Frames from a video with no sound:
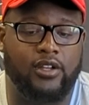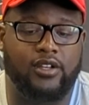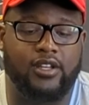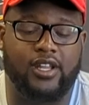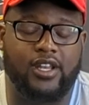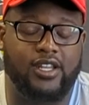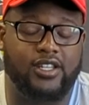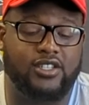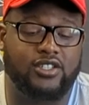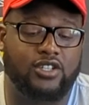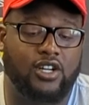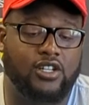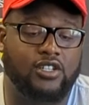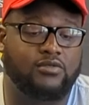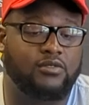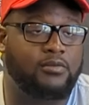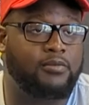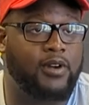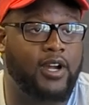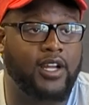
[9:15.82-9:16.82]
it starts
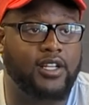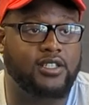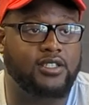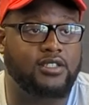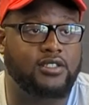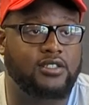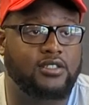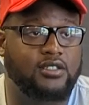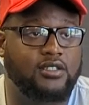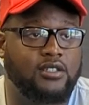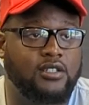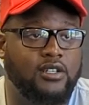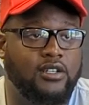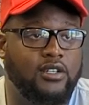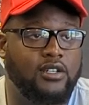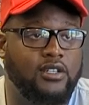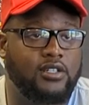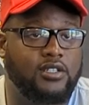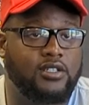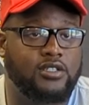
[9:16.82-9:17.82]
with practice.
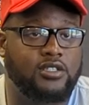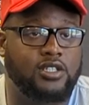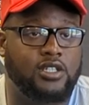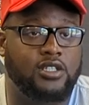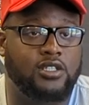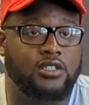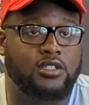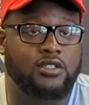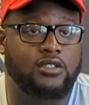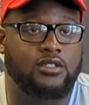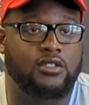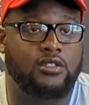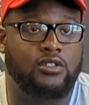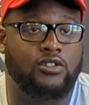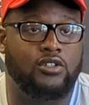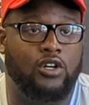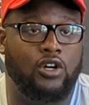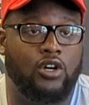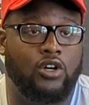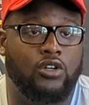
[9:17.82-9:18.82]
Just
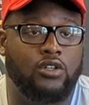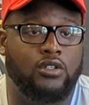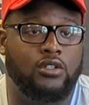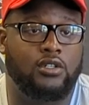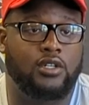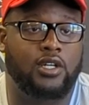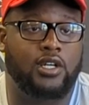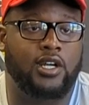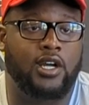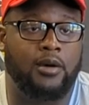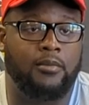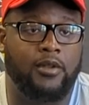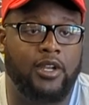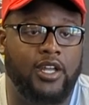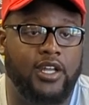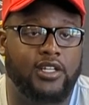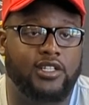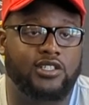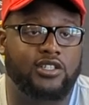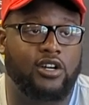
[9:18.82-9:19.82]
coming
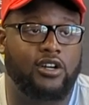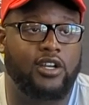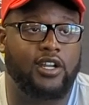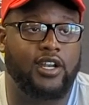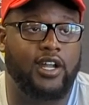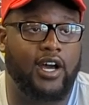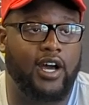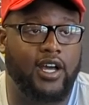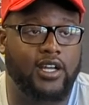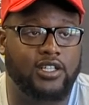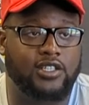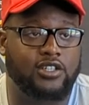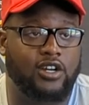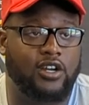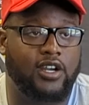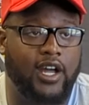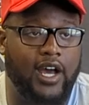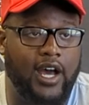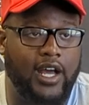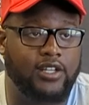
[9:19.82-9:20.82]
in, starting
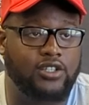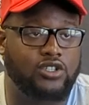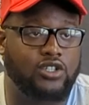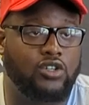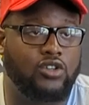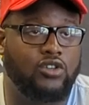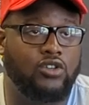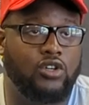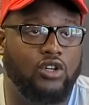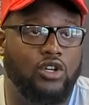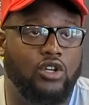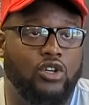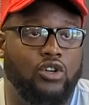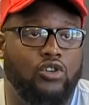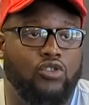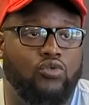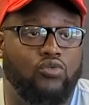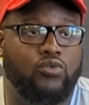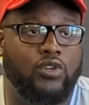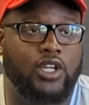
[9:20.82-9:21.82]
hot. So
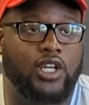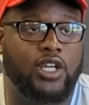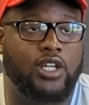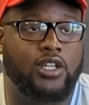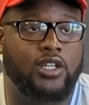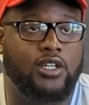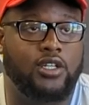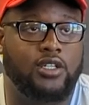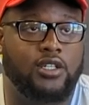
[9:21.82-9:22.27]
we get